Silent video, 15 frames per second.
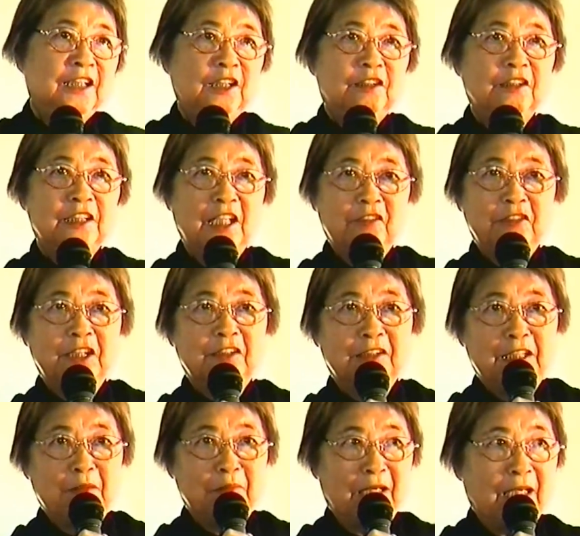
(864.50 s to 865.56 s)
so
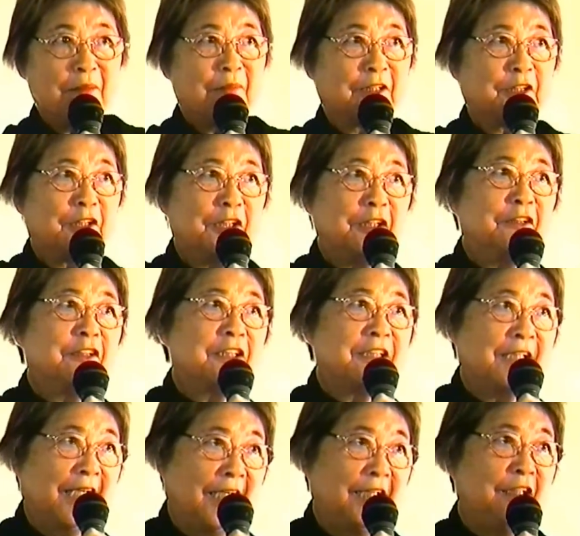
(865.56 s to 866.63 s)
definitely my maternal
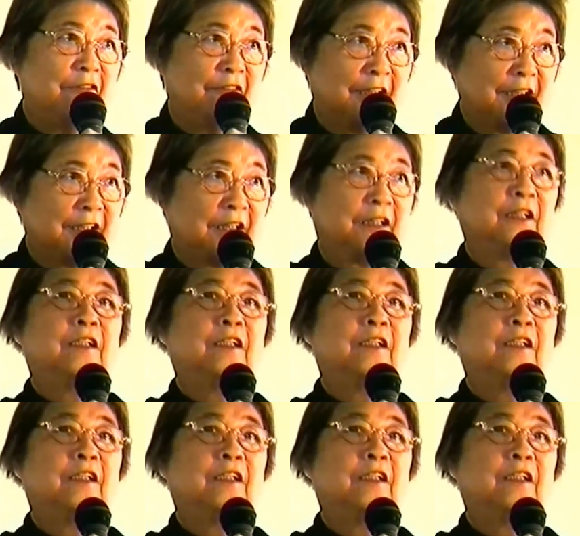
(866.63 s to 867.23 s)
side was